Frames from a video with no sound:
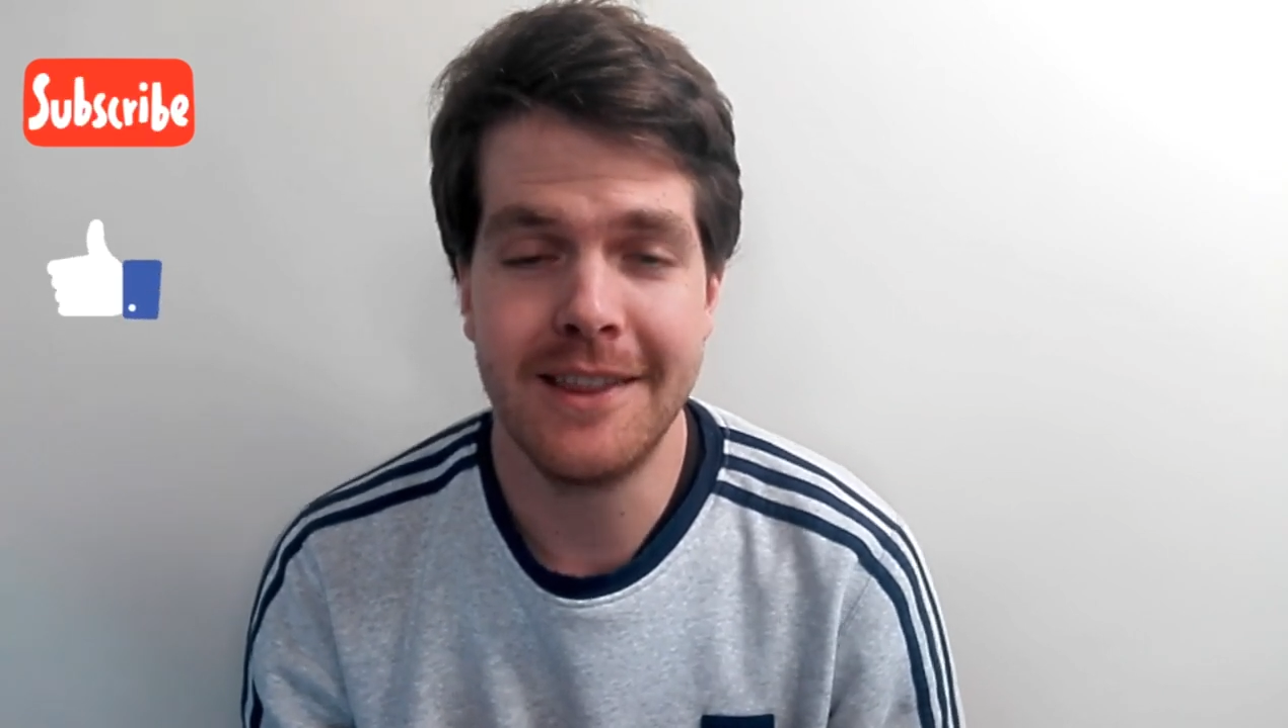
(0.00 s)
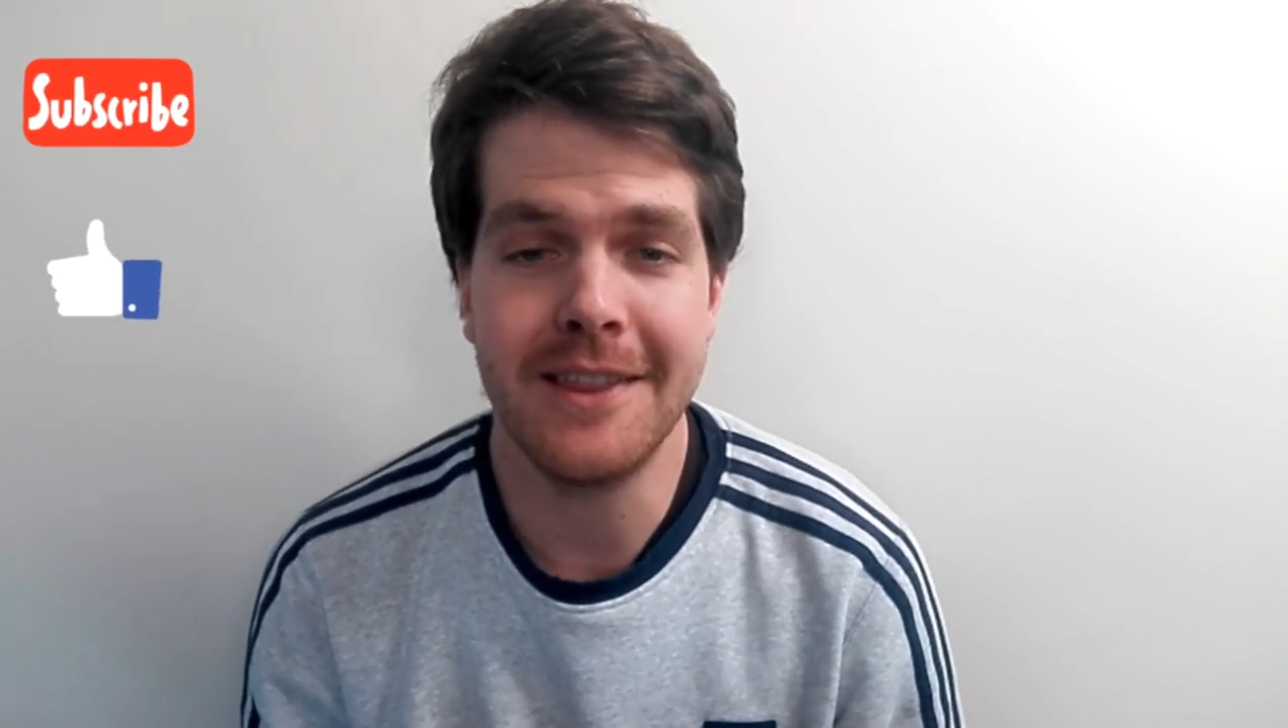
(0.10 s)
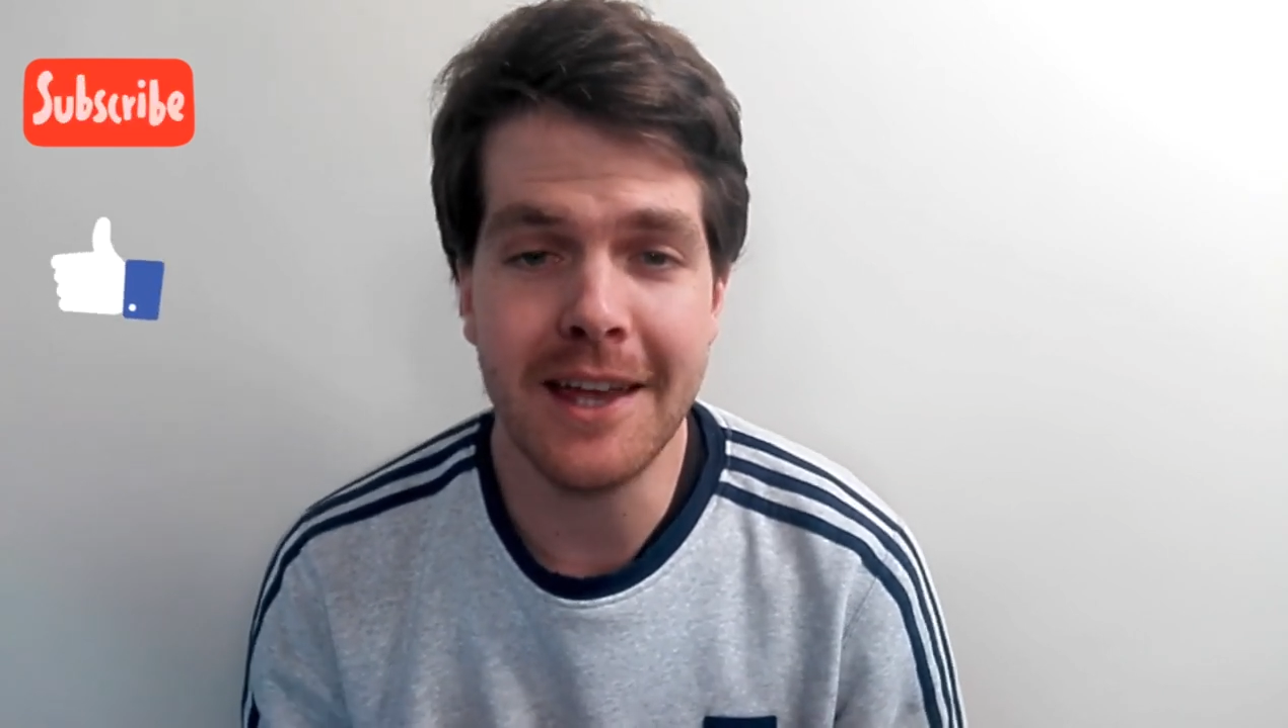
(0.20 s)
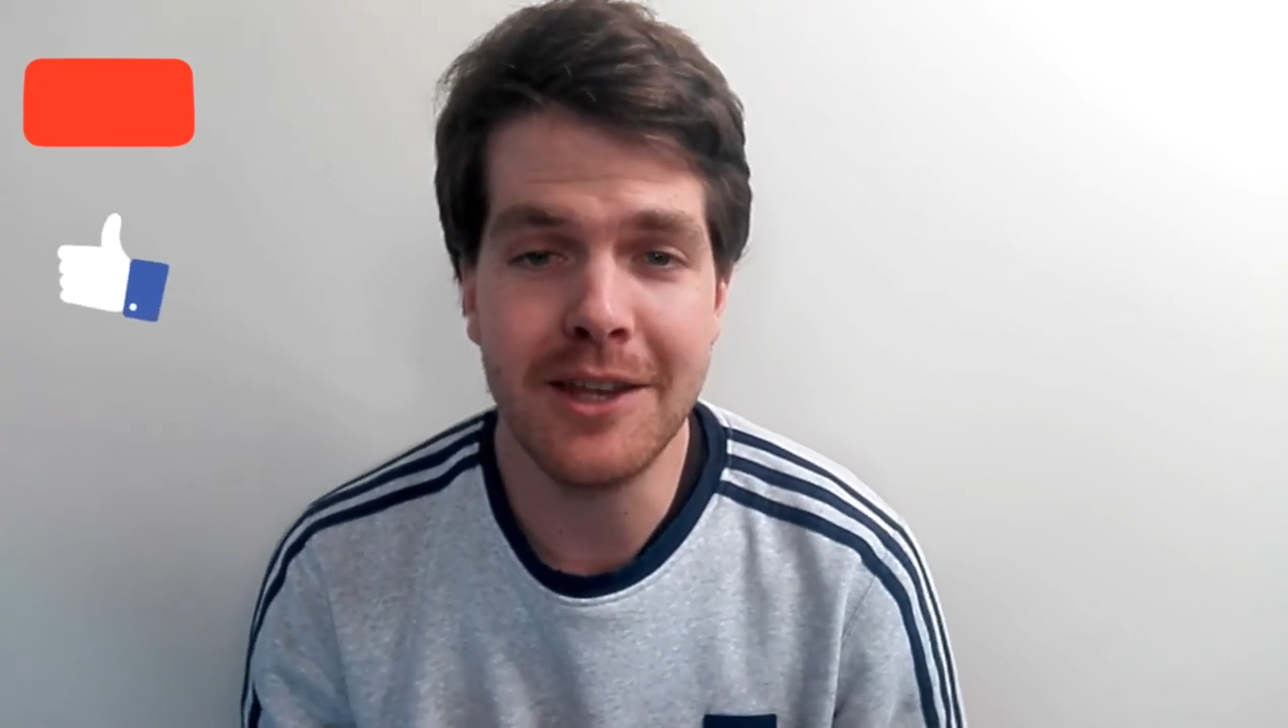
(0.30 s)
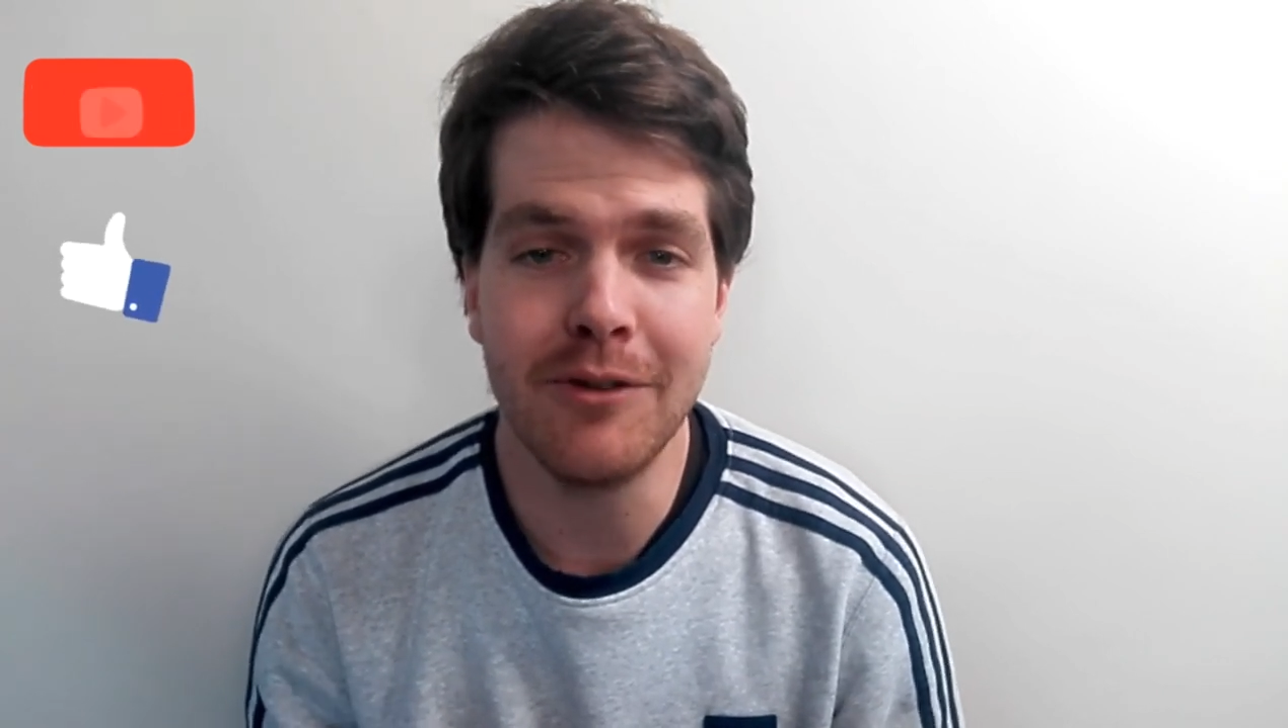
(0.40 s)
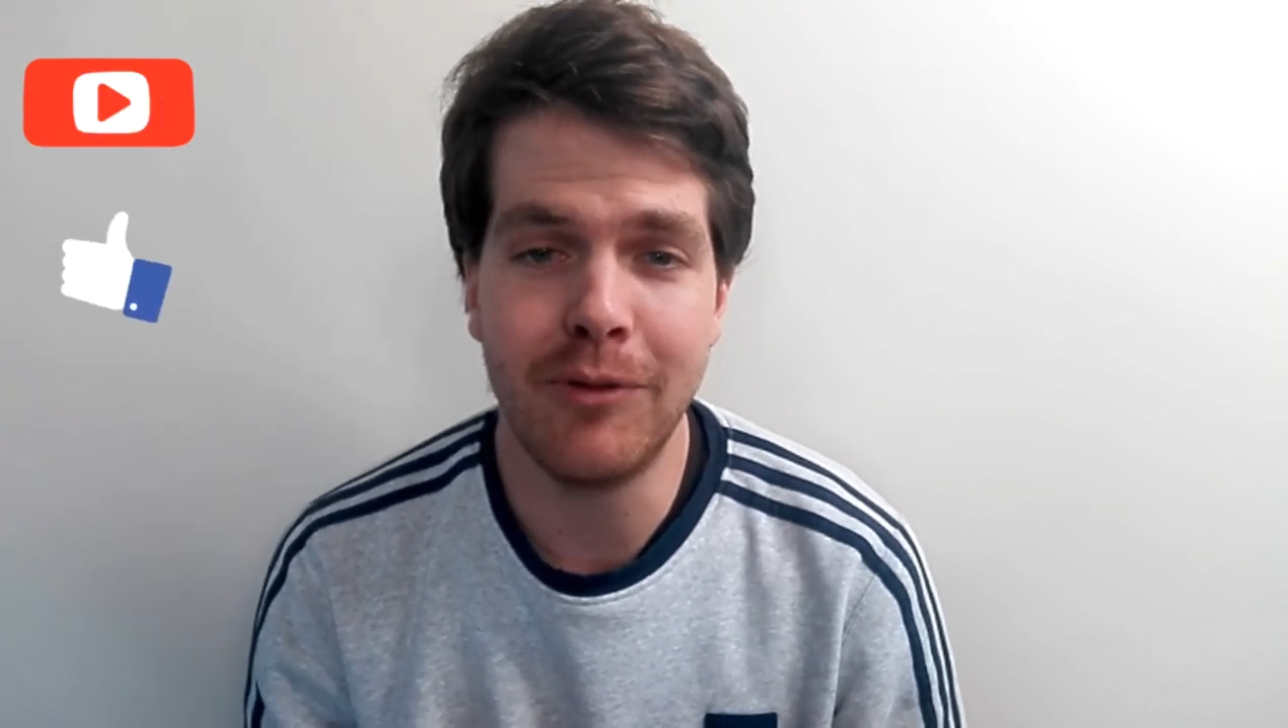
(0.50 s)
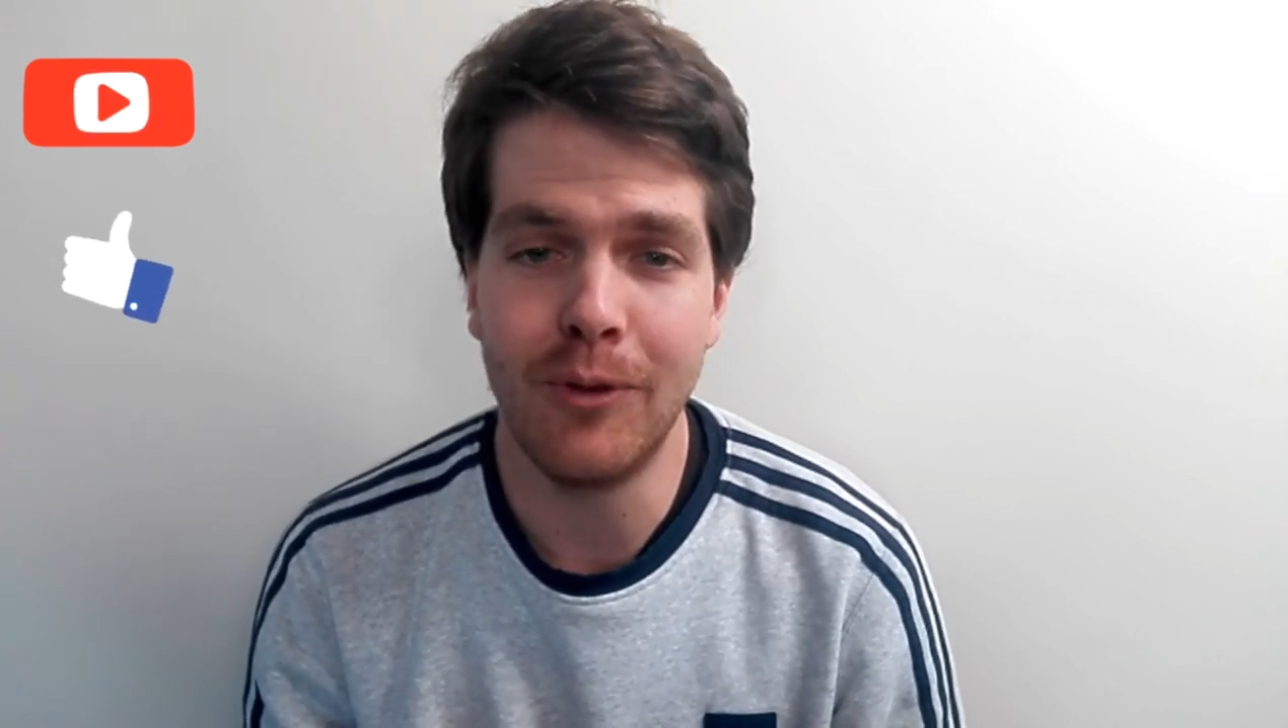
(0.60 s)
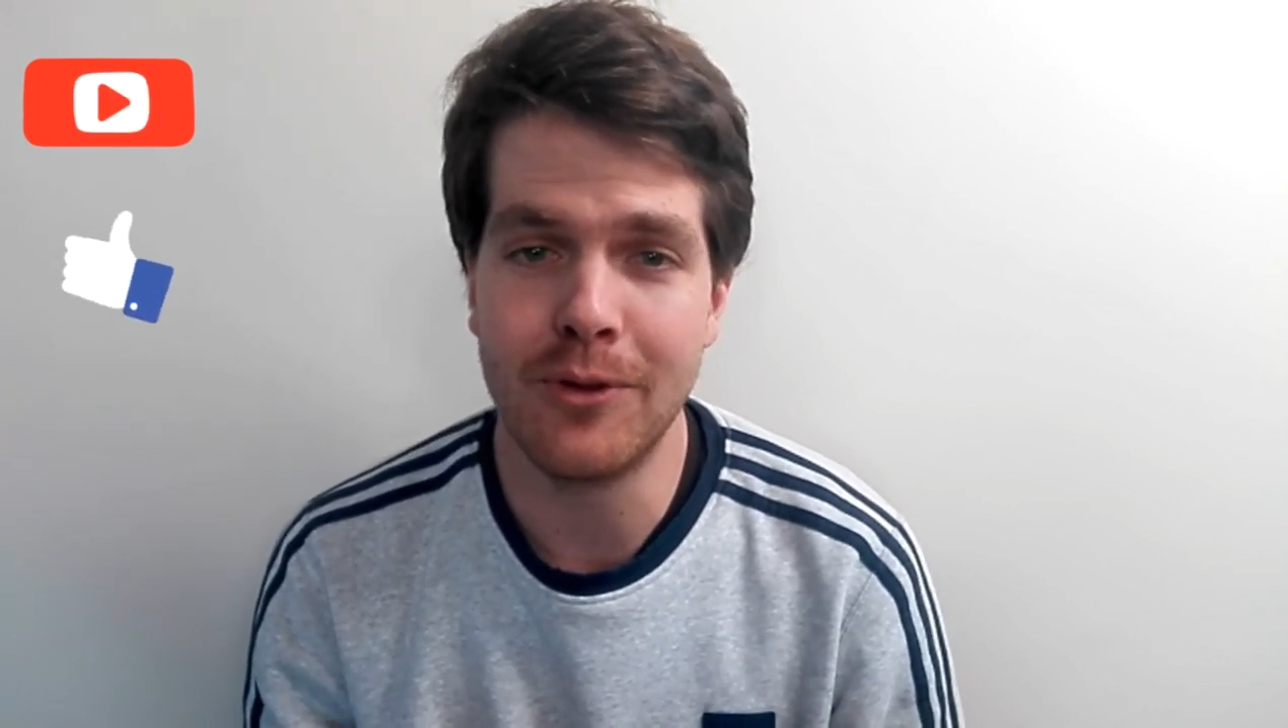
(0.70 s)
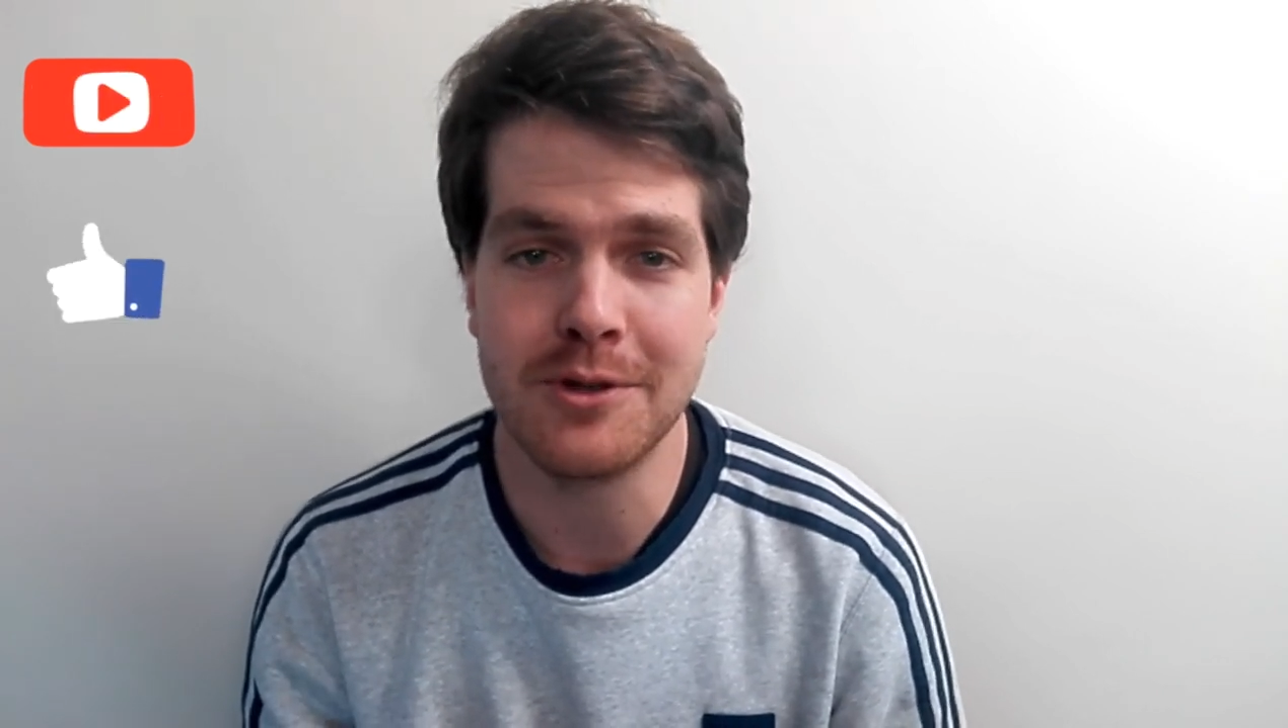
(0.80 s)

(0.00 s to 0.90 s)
Thank you for all